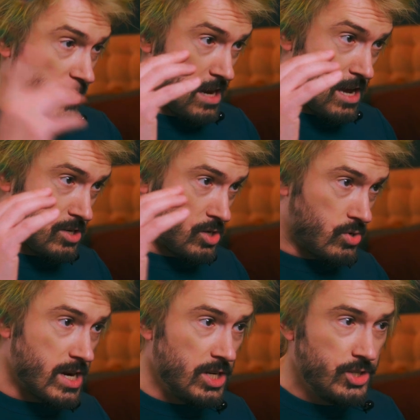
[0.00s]
Let
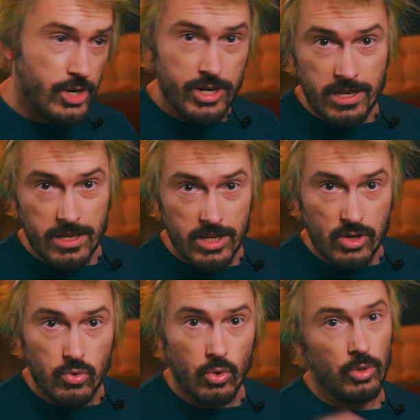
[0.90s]
train journey
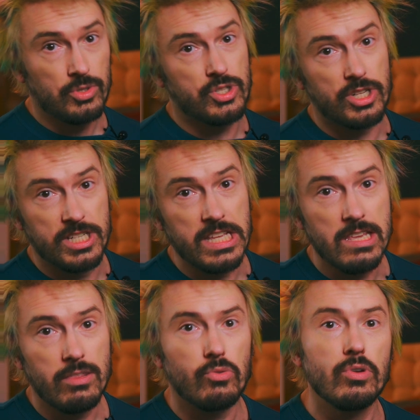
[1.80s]
equals
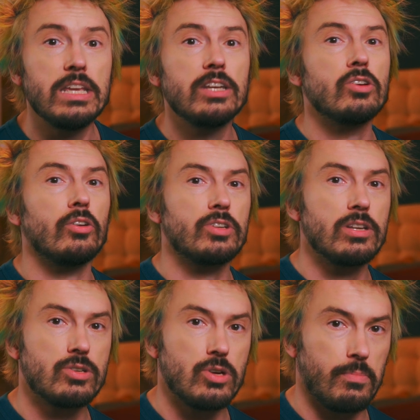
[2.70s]

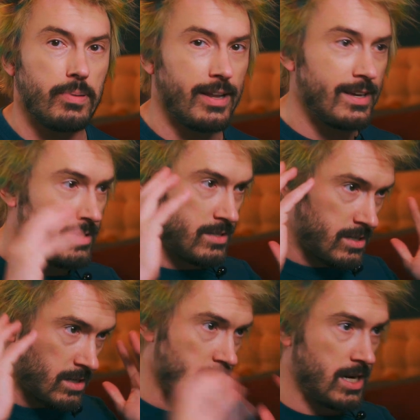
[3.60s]
d3.interpolate